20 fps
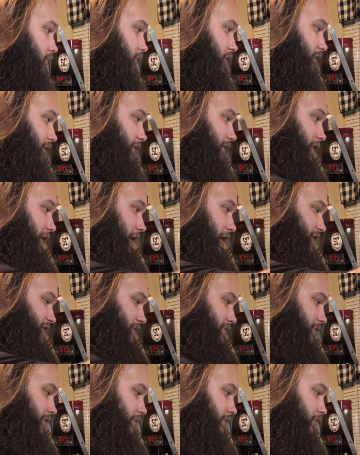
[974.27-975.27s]
Give that
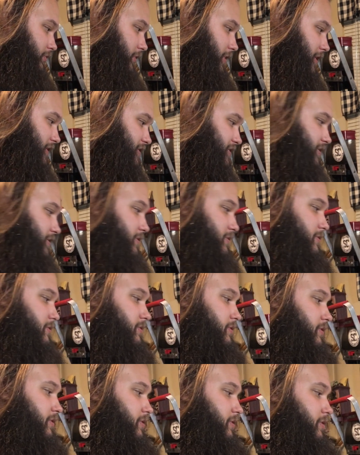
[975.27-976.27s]
some compression.
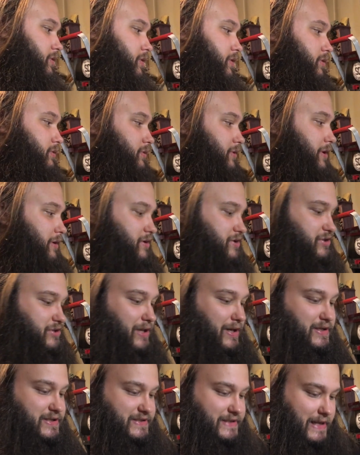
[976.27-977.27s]
Now let's
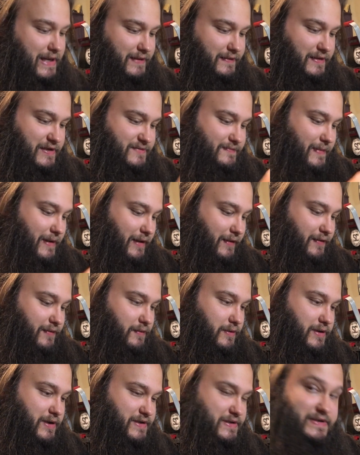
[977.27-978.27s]
try to stack these by
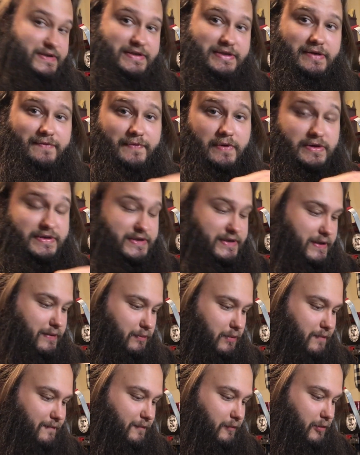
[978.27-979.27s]
3s and see if there's any
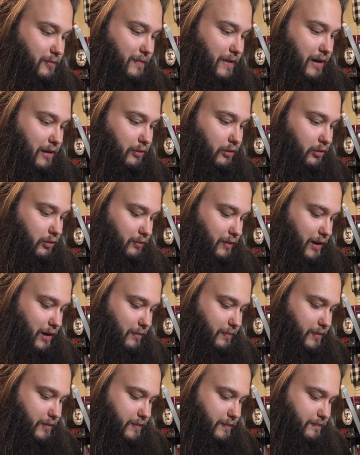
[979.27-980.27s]
room for a Mylar
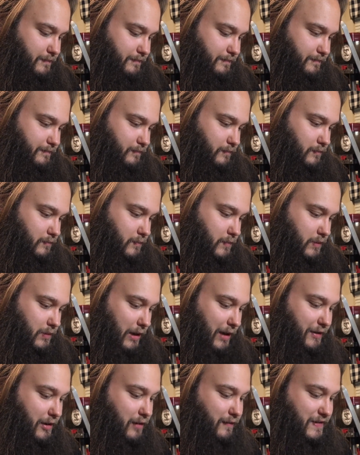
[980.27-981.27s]
wrap.
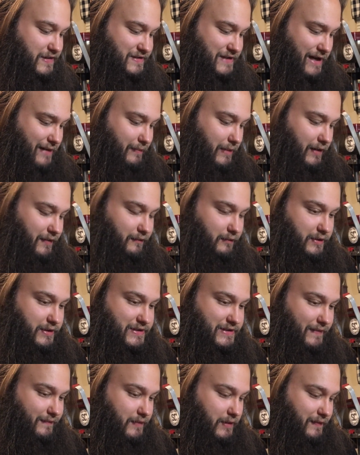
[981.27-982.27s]
I know these stack by
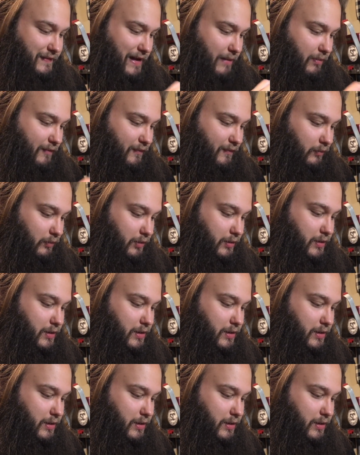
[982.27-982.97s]
3s, I've done that before.